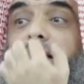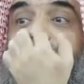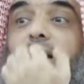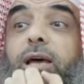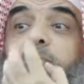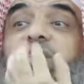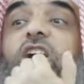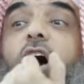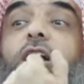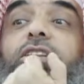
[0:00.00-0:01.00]
The lips
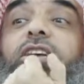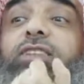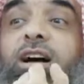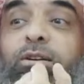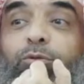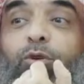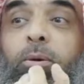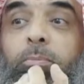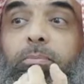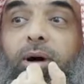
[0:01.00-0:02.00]
guard the tongue
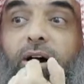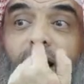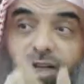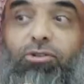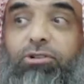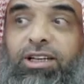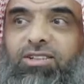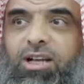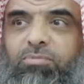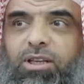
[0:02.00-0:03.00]
from uttering
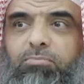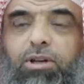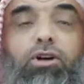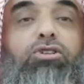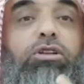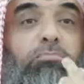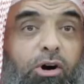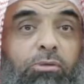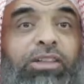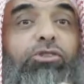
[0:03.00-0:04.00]
something because the
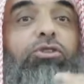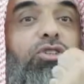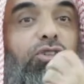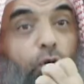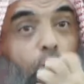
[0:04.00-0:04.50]
moment you, you